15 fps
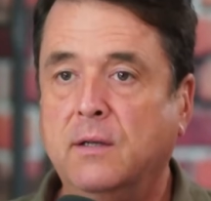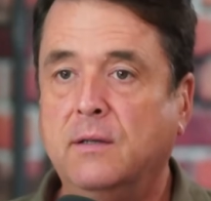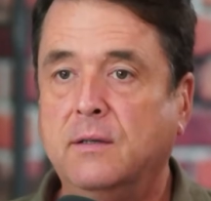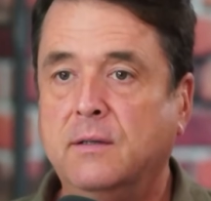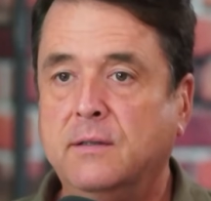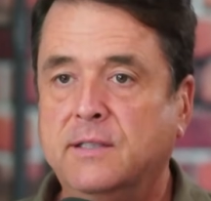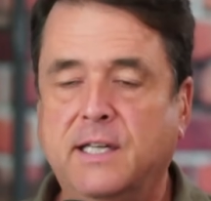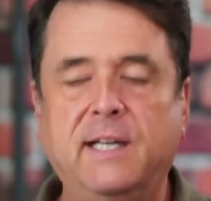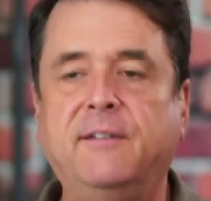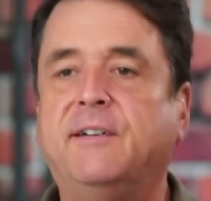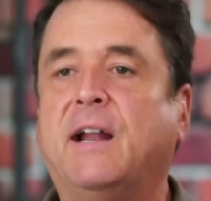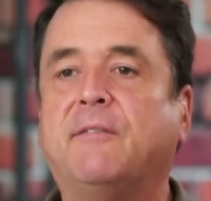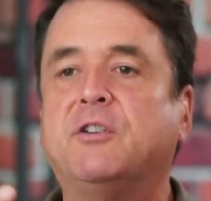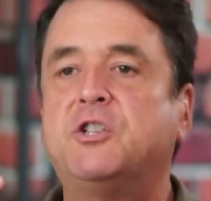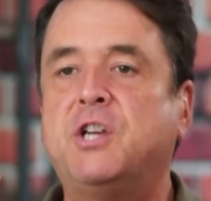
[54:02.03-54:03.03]
Mm-hmm. Didn't
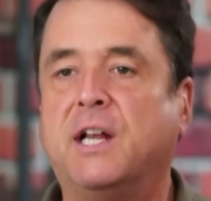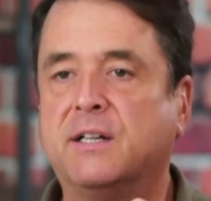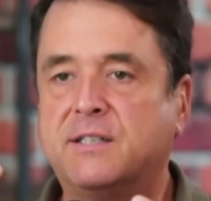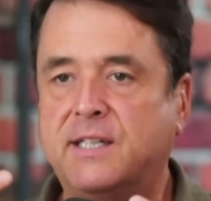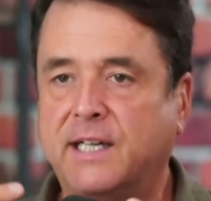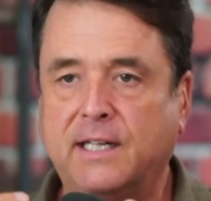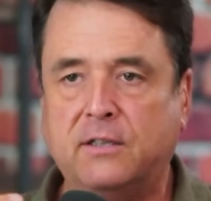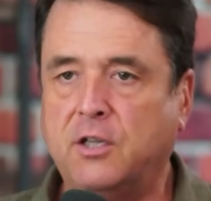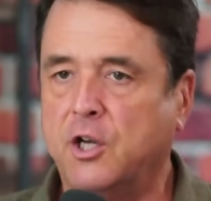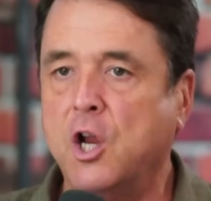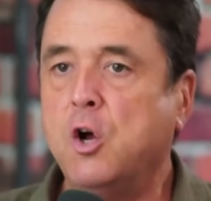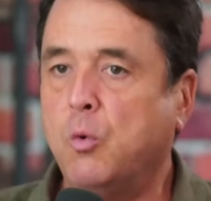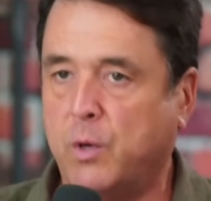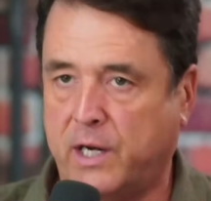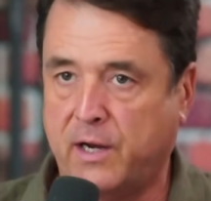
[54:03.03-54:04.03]
even have the chance to get to
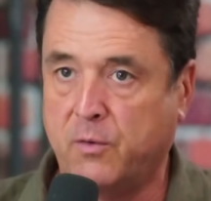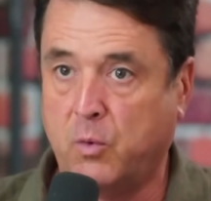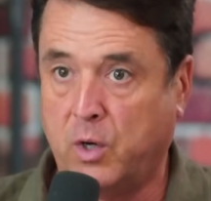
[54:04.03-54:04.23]
know what I